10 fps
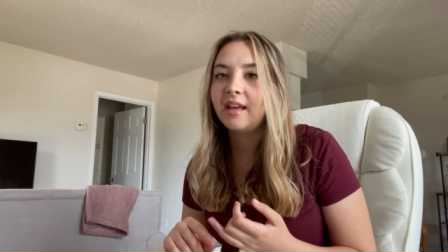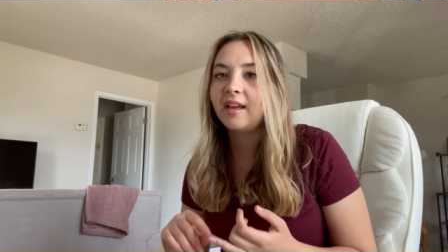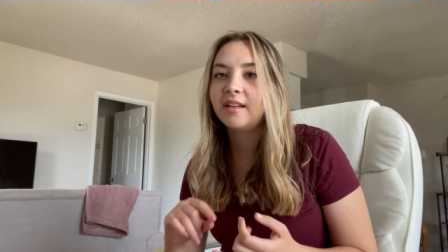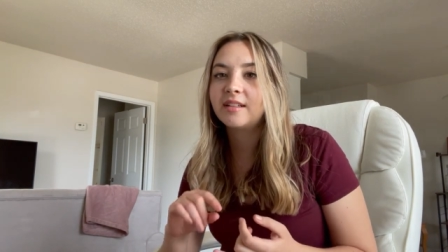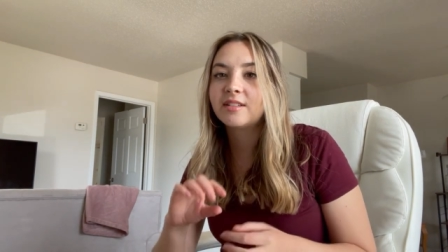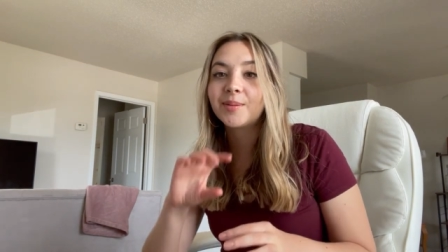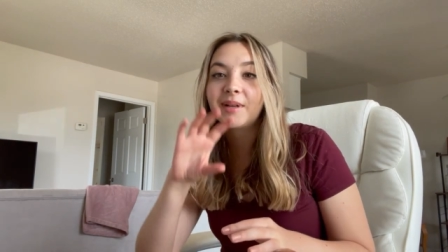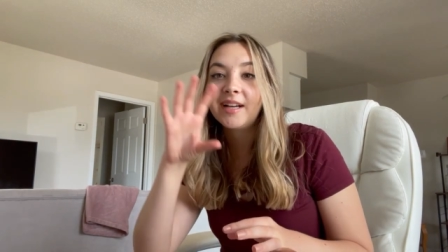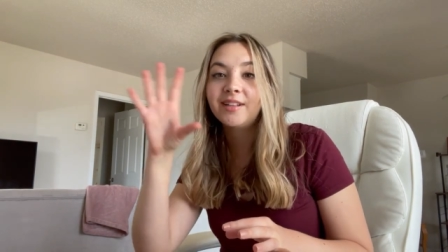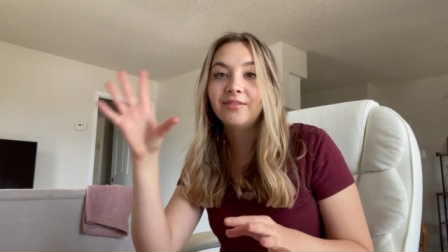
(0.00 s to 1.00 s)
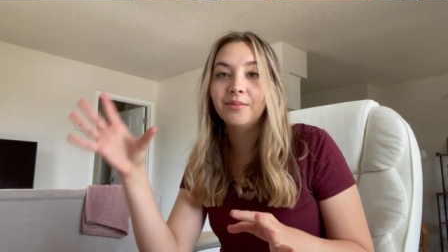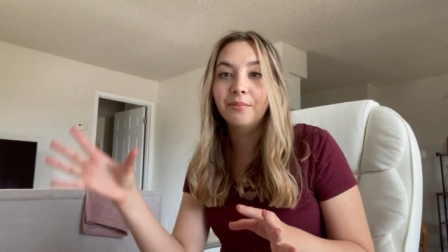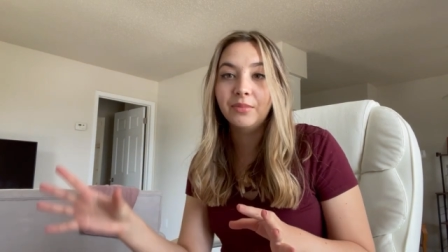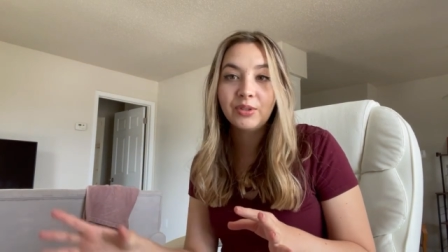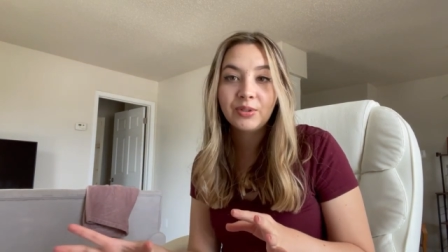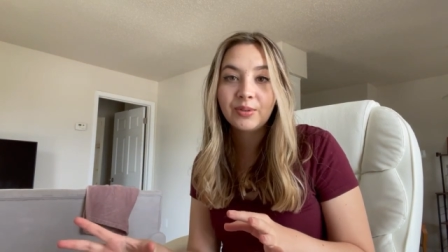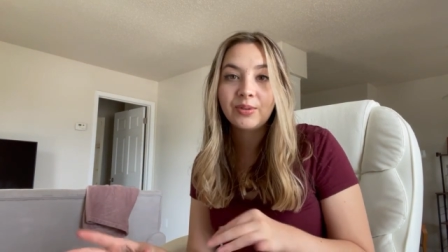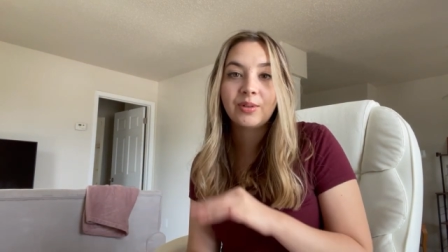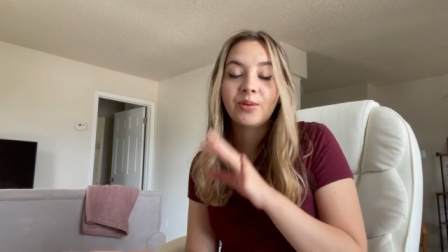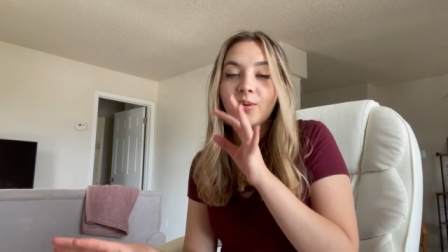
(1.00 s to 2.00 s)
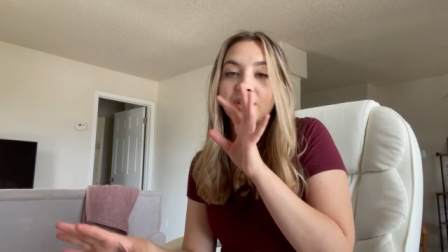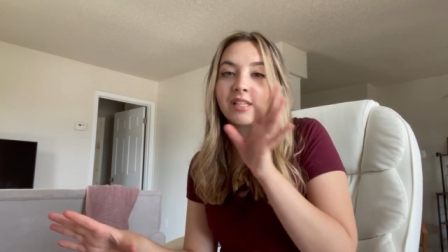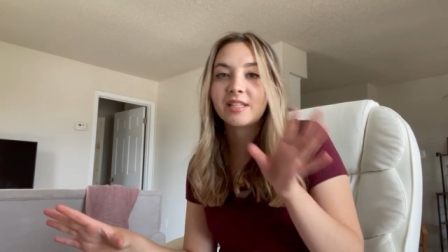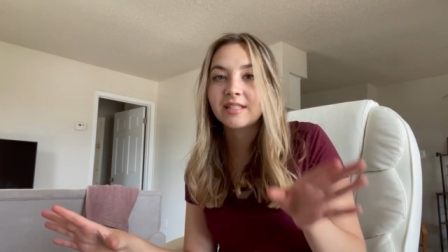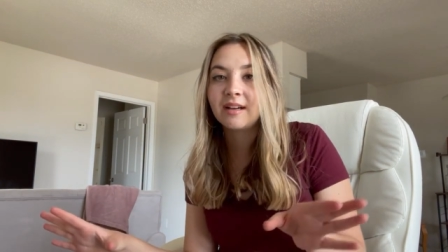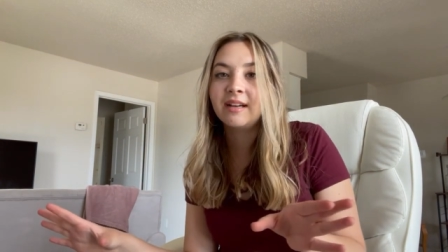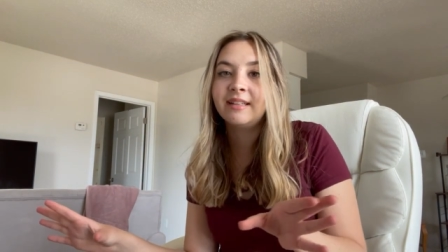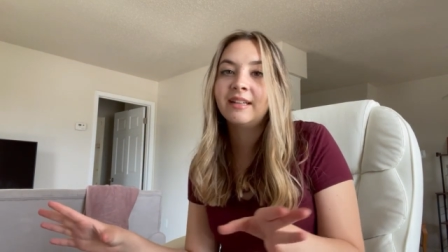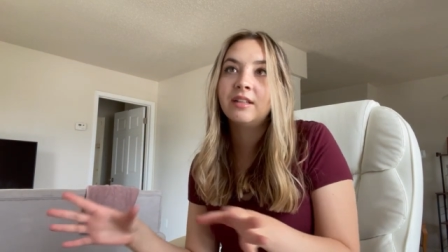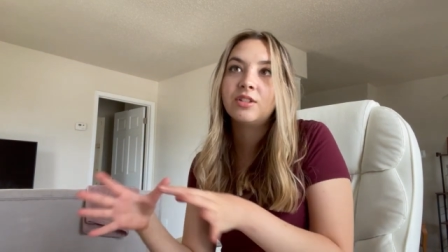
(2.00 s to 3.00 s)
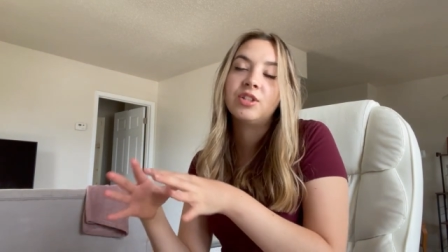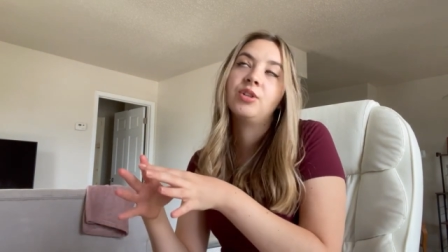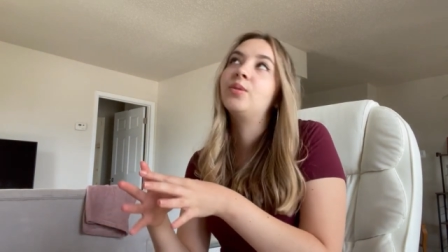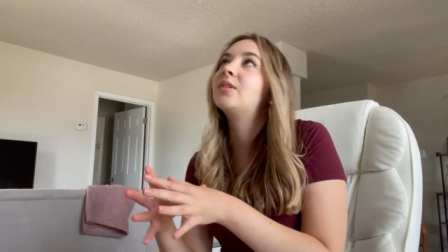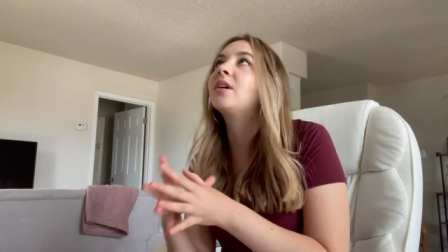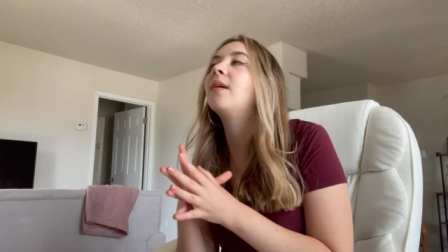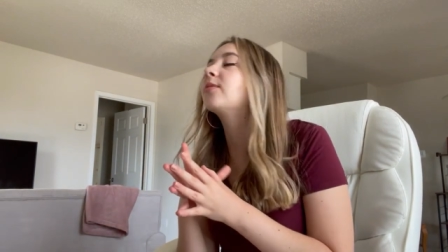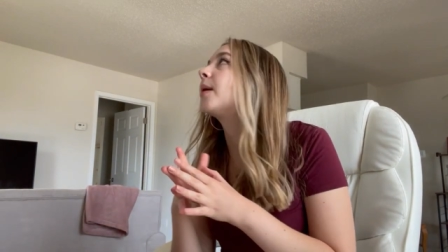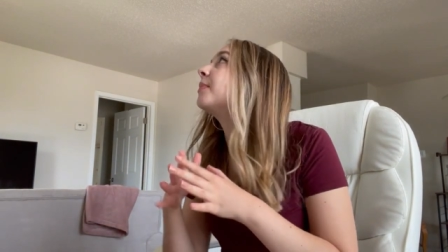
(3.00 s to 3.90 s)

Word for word: and some kind of moon or sun to cover